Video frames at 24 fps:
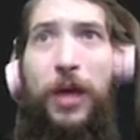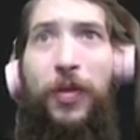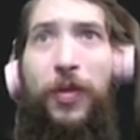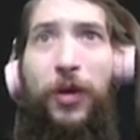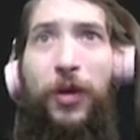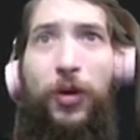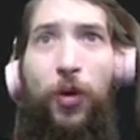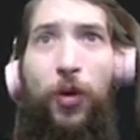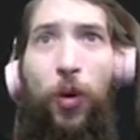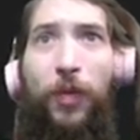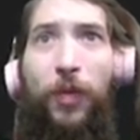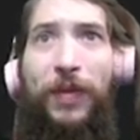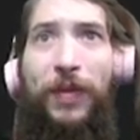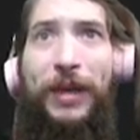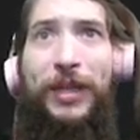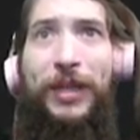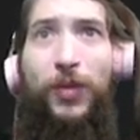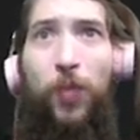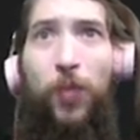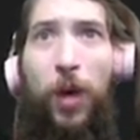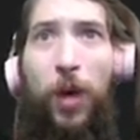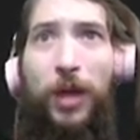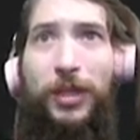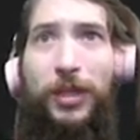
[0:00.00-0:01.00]
the Northeast
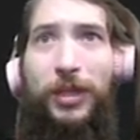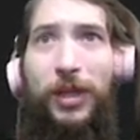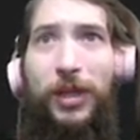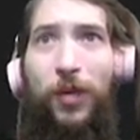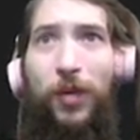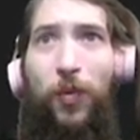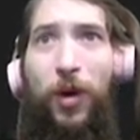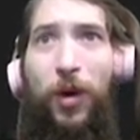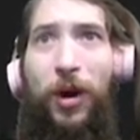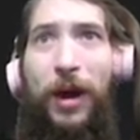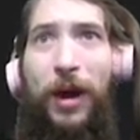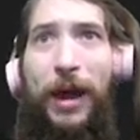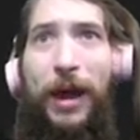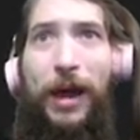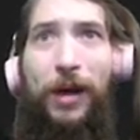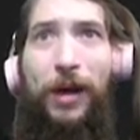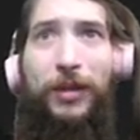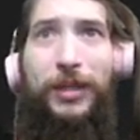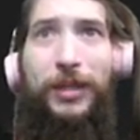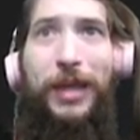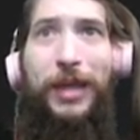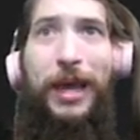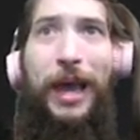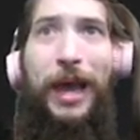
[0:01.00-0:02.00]
Washington
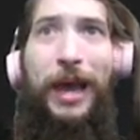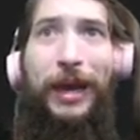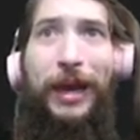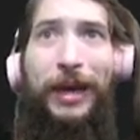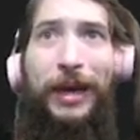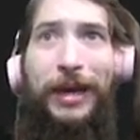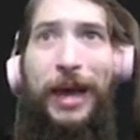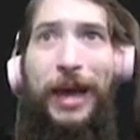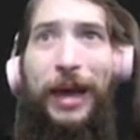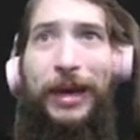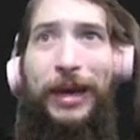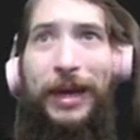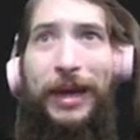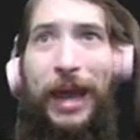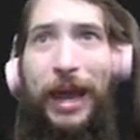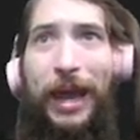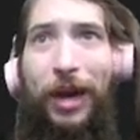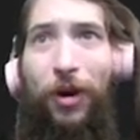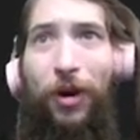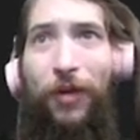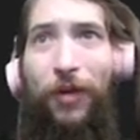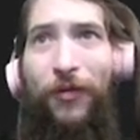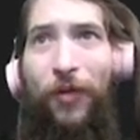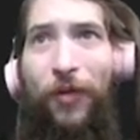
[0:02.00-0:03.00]
warehouse, and a
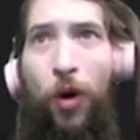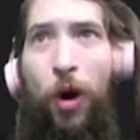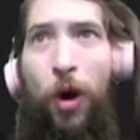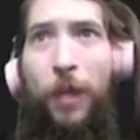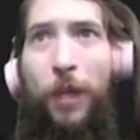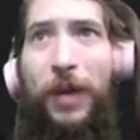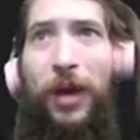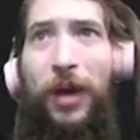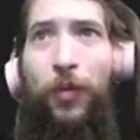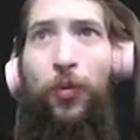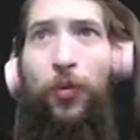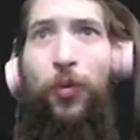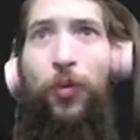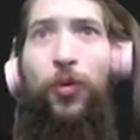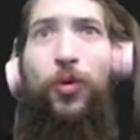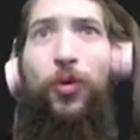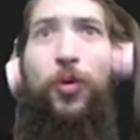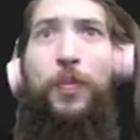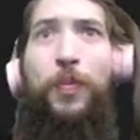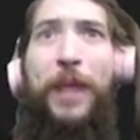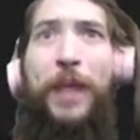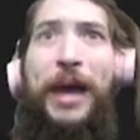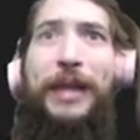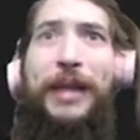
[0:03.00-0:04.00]
90-acre farm in
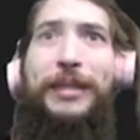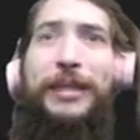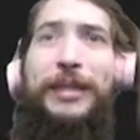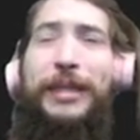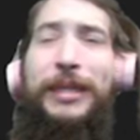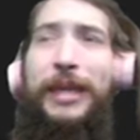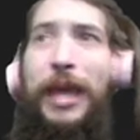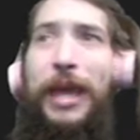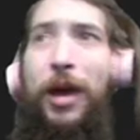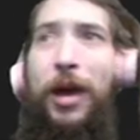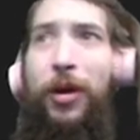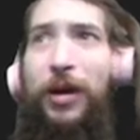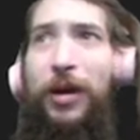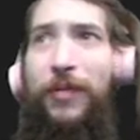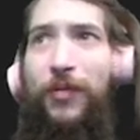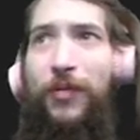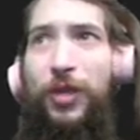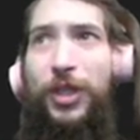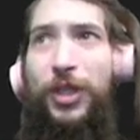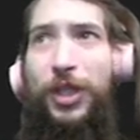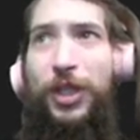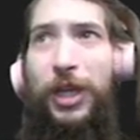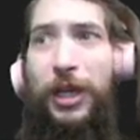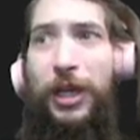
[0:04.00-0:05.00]
rural Madison County,
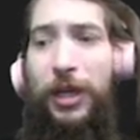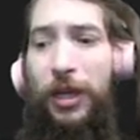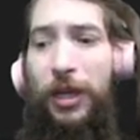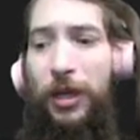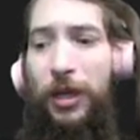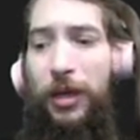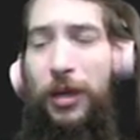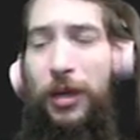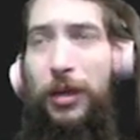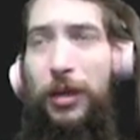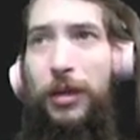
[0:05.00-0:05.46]
Virginia.